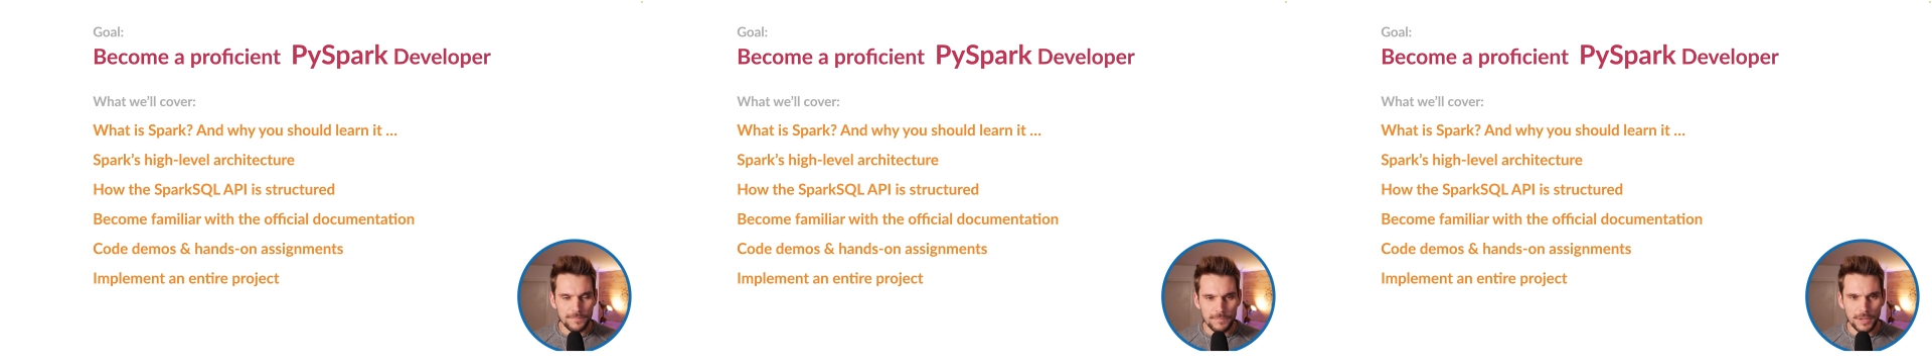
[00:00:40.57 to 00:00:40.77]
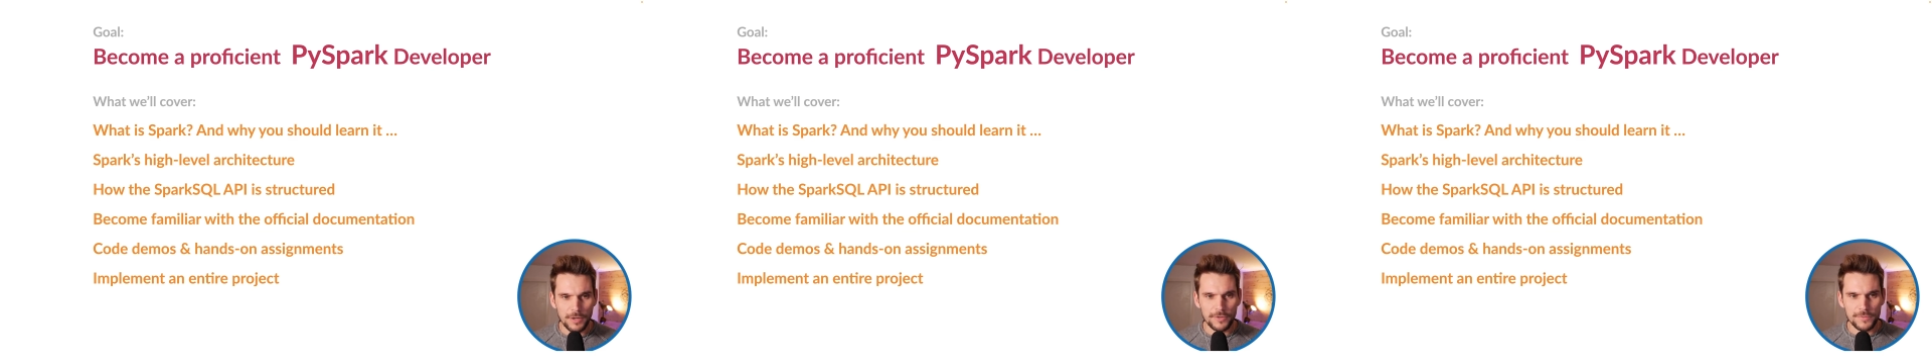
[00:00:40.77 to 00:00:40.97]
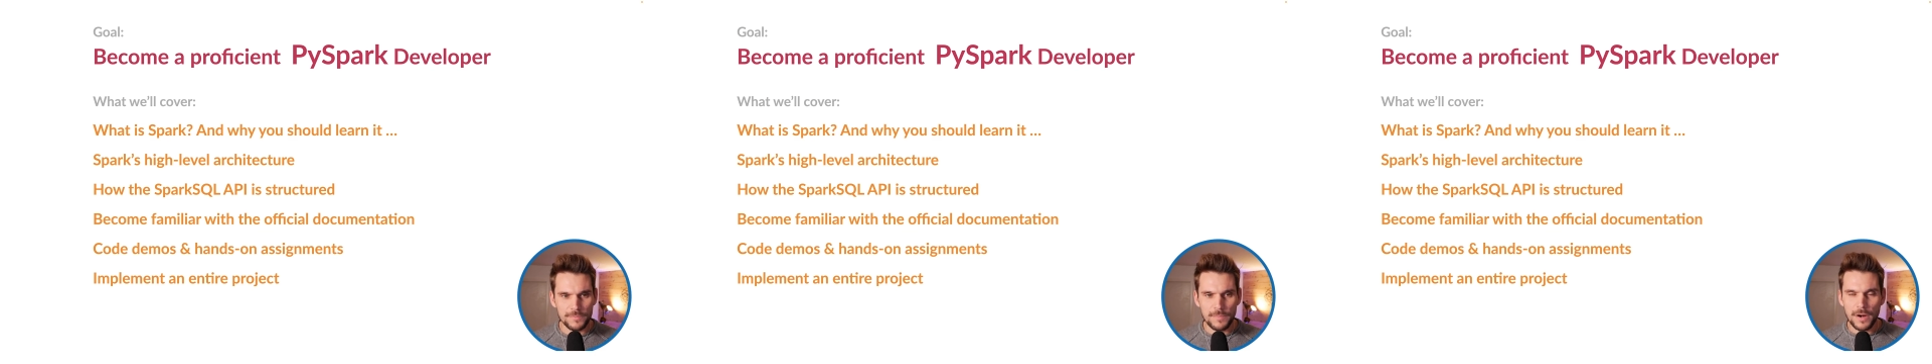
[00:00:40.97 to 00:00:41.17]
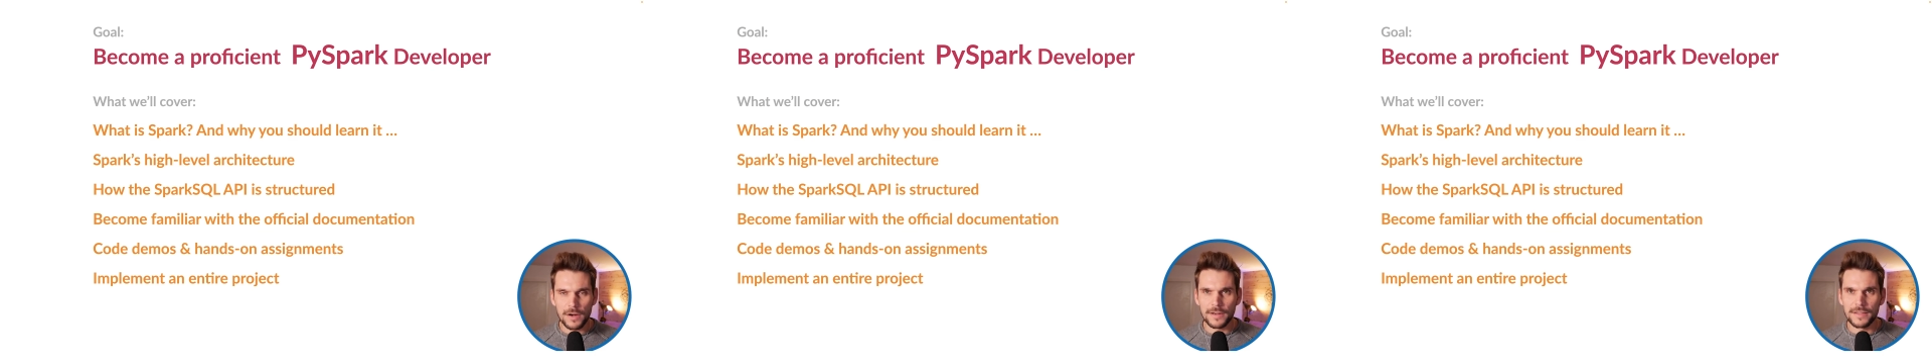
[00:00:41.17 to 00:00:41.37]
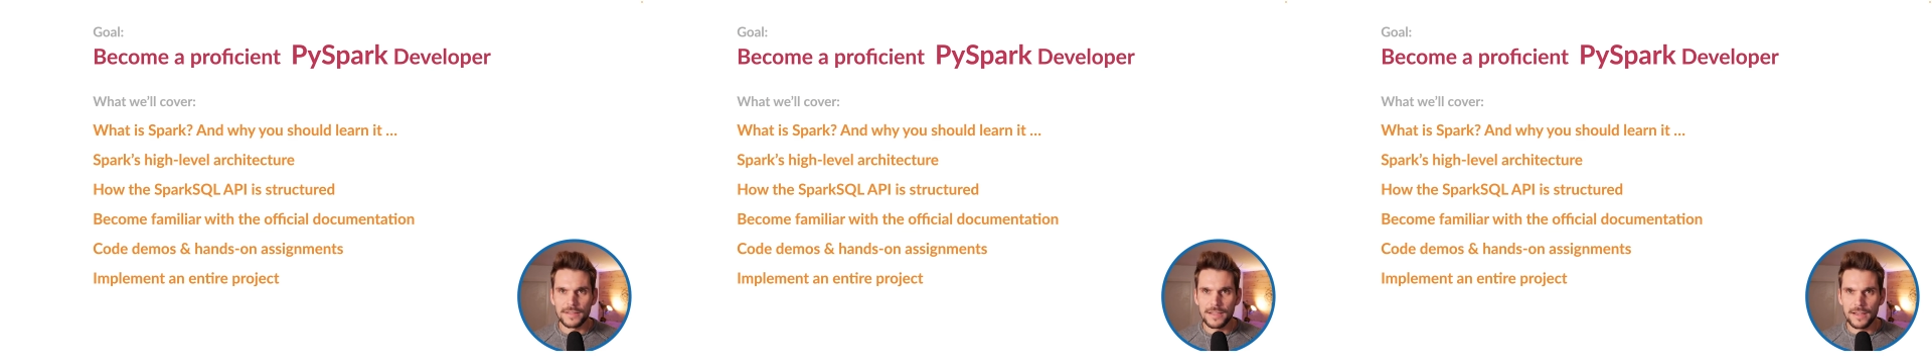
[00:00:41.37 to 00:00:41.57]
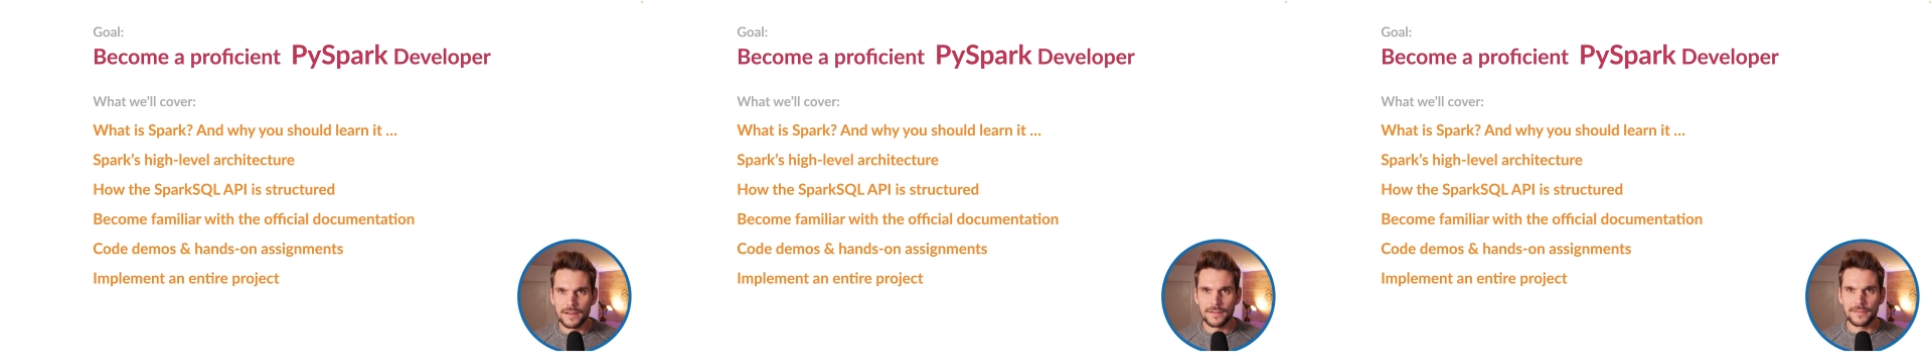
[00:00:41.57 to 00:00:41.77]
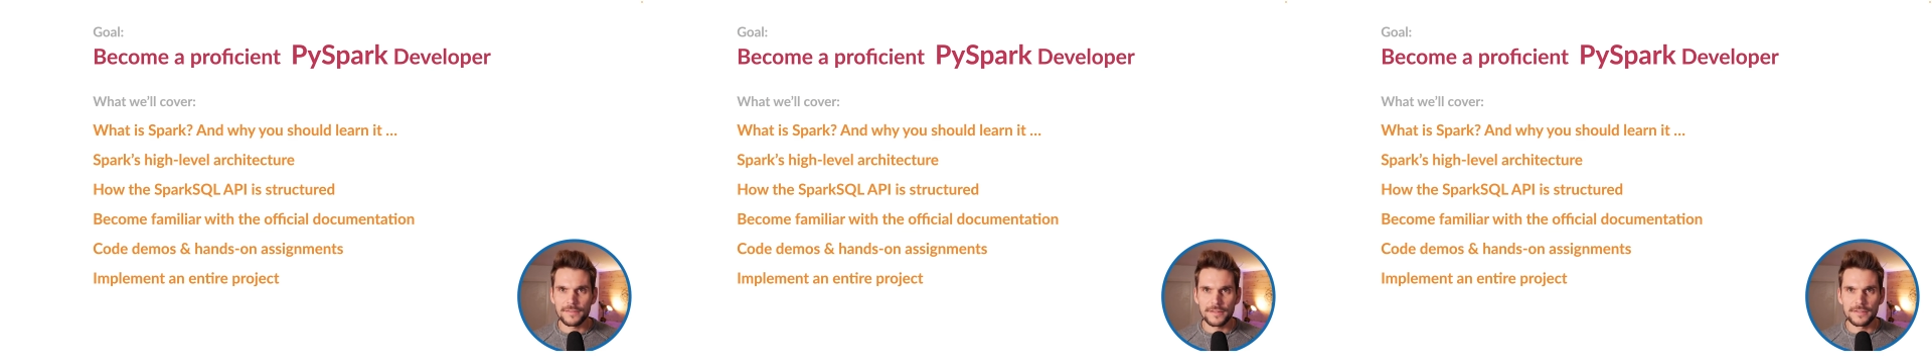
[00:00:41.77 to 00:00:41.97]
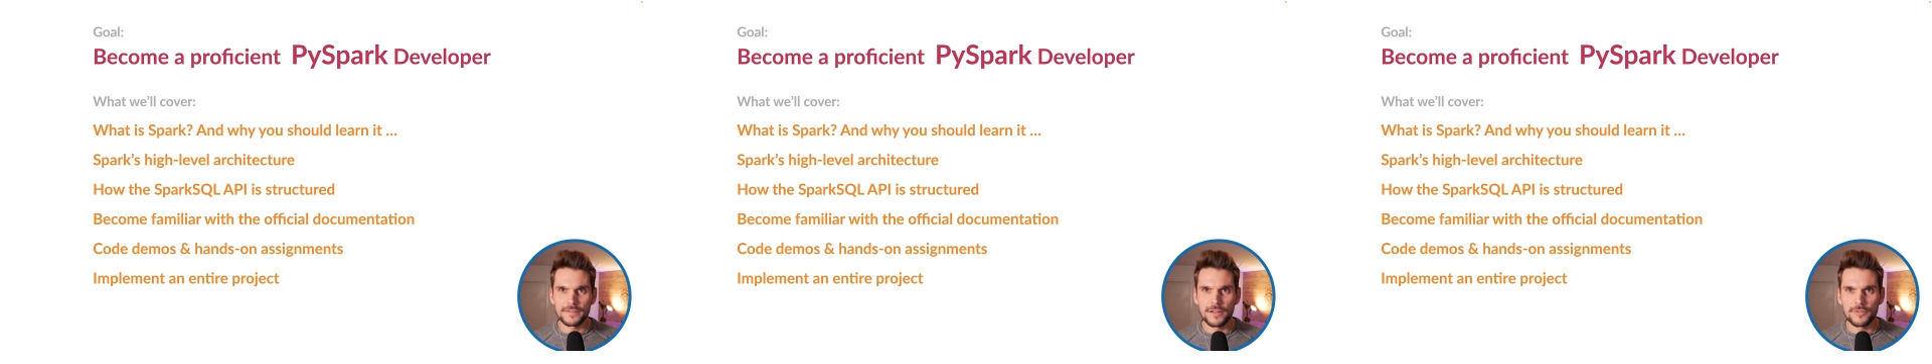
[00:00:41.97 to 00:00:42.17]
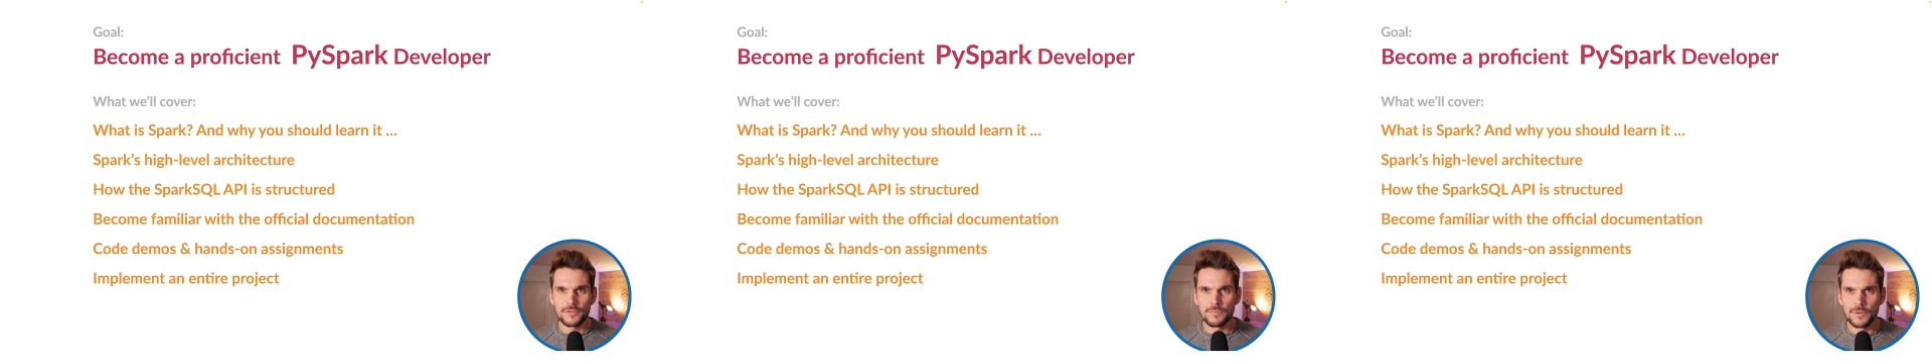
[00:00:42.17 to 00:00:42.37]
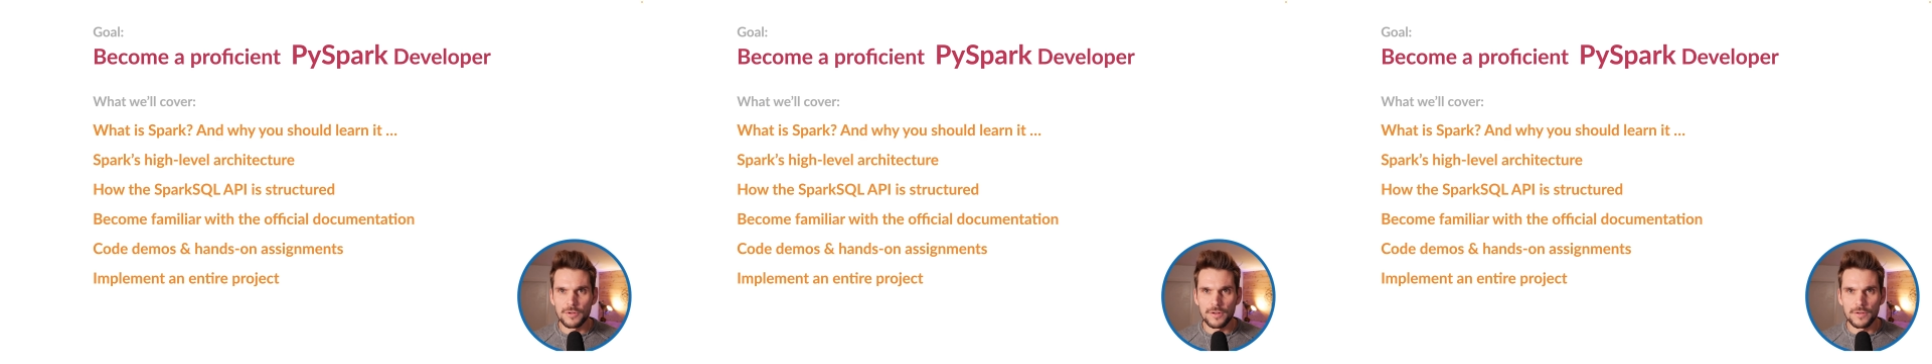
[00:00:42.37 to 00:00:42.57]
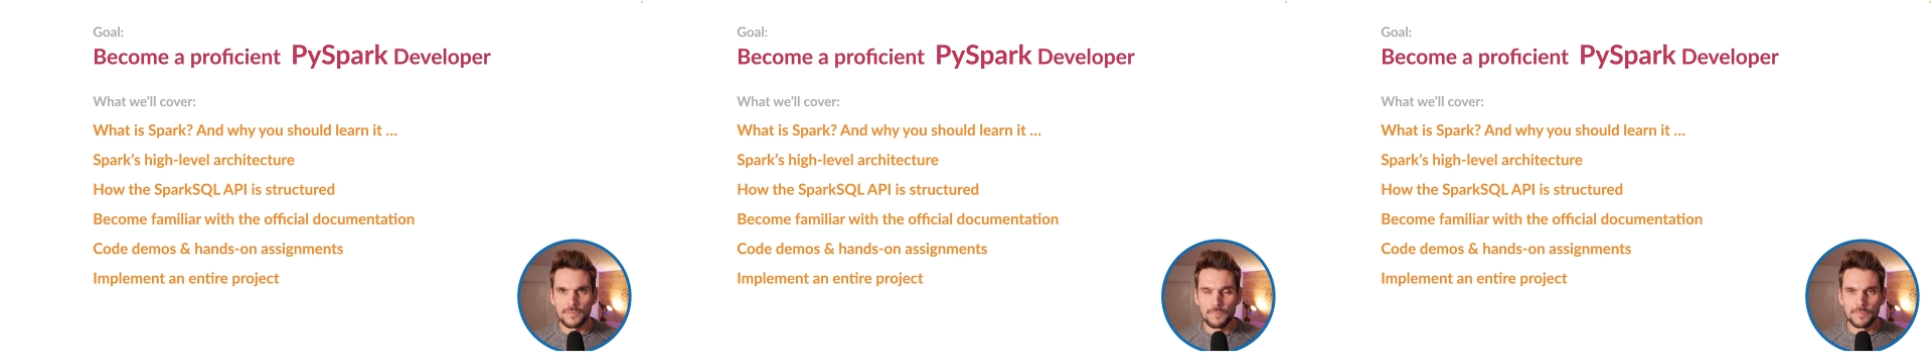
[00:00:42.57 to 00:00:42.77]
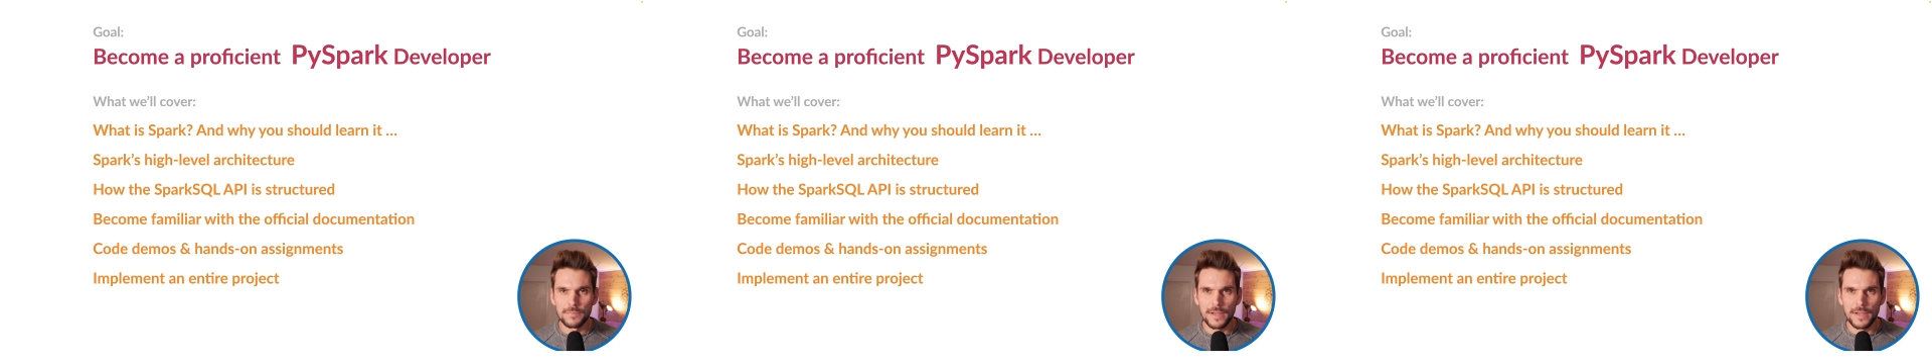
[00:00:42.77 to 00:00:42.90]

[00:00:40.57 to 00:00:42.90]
because Spark in the end is a distributed